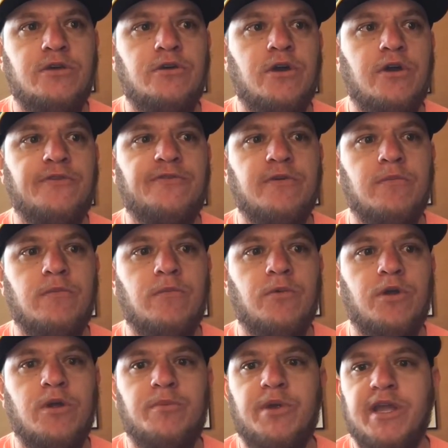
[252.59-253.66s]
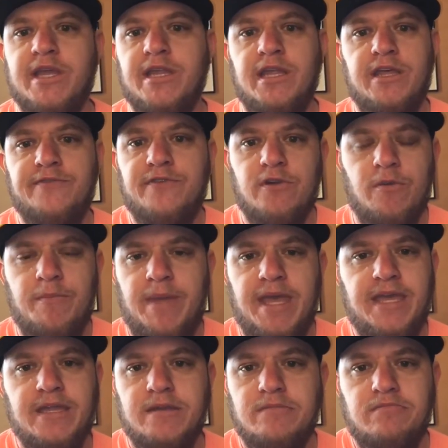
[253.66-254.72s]
you go from where you're breaking even or
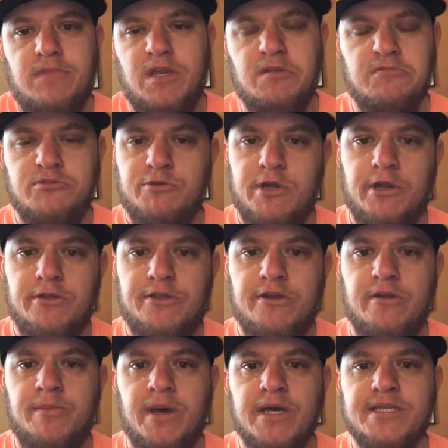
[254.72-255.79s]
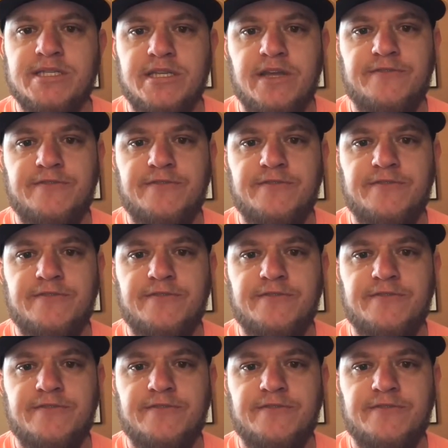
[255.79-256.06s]
making 20 or $30,